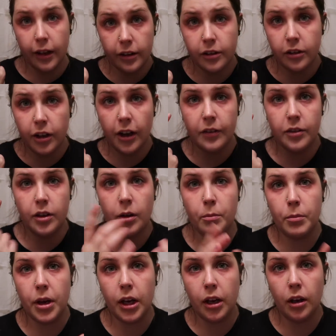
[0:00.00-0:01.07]
I still have
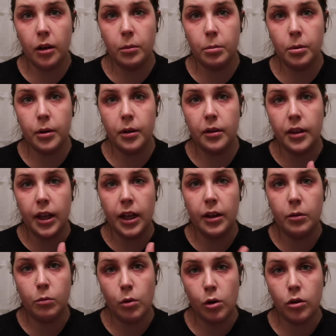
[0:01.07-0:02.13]
some makeup
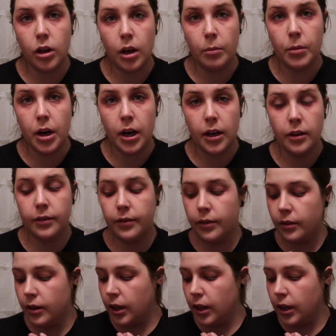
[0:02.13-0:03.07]
that won't come off,